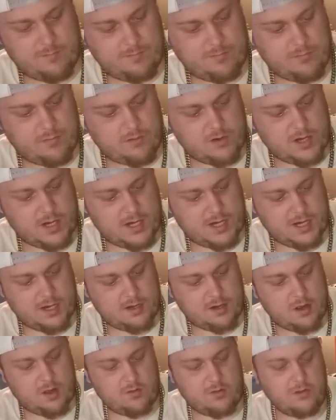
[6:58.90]
Bright.
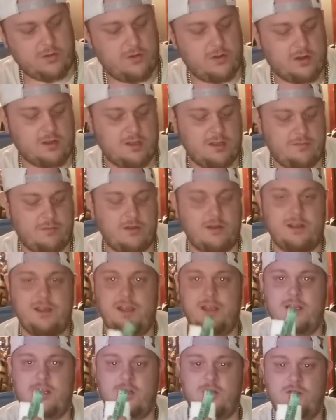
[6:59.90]
Oh, New York
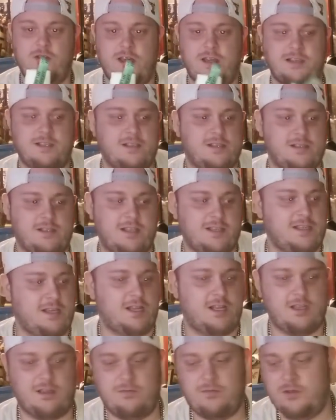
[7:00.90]
Liberty shoelaces. That's
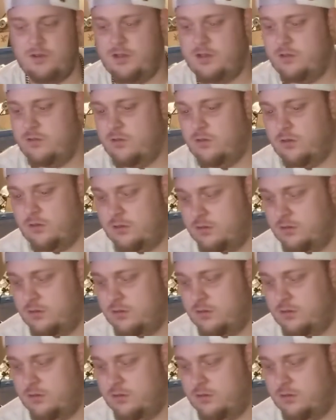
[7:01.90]
actually pretty cool.